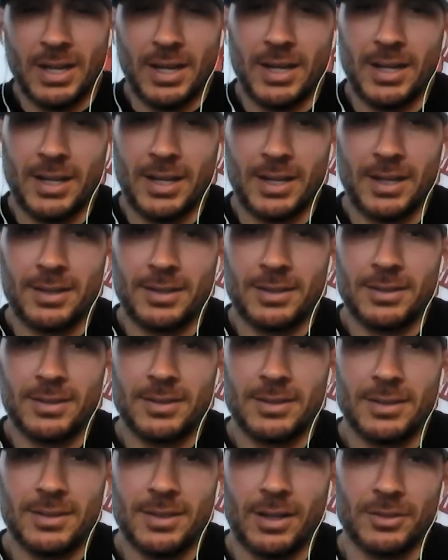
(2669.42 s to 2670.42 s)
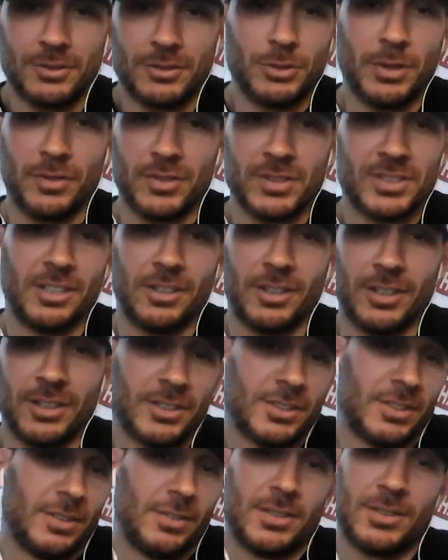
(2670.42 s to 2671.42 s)
out on 2 different
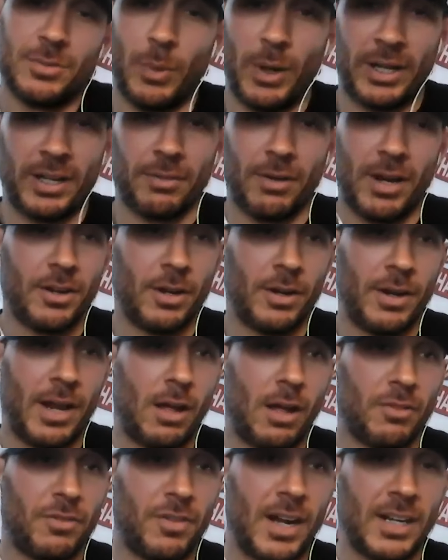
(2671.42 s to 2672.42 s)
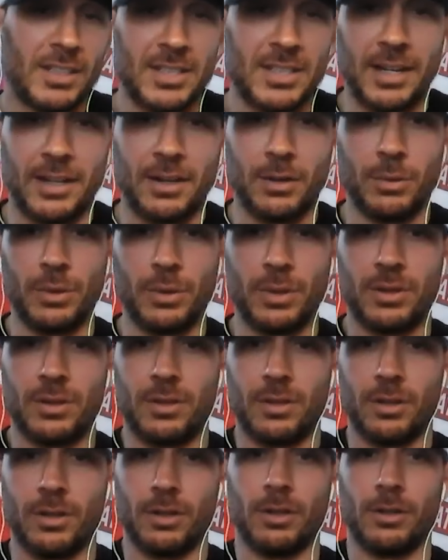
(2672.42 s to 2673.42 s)
serials, and it's wicked, right? You're in Halifax hanging out with
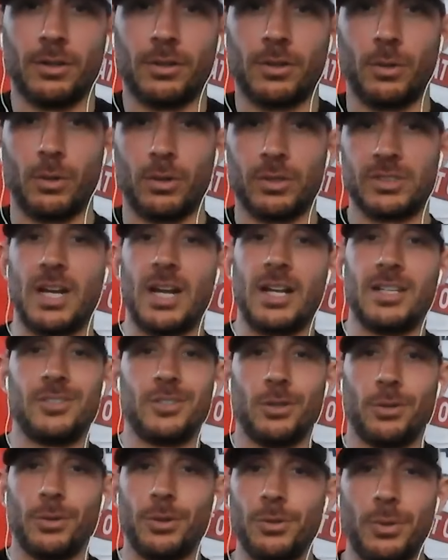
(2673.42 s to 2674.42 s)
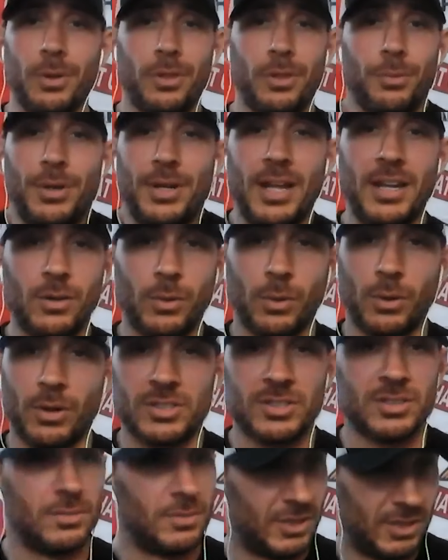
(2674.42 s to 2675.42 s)
your course guys. You go to do a 3-day
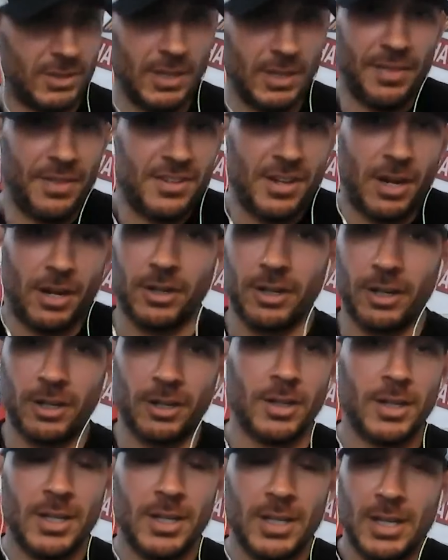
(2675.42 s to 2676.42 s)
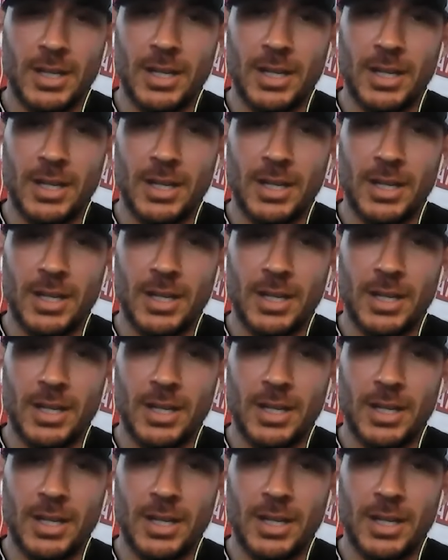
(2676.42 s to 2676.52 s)
course in the dunker.